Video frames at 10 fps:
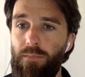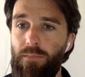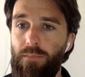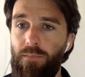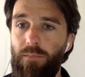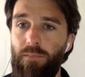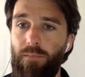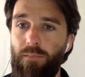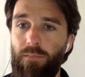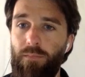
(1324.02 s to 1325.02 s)

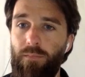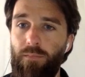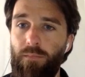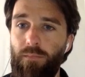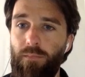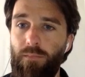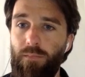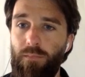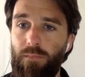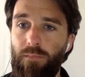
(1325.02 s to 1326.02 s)

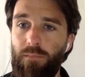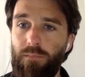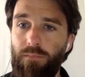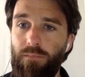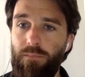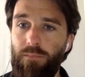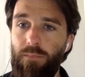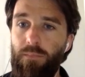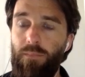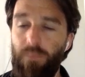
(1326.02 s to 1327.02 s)

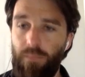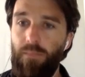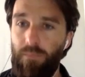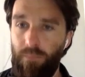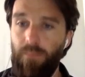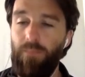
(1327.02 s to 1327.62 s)
This person isn't speaking.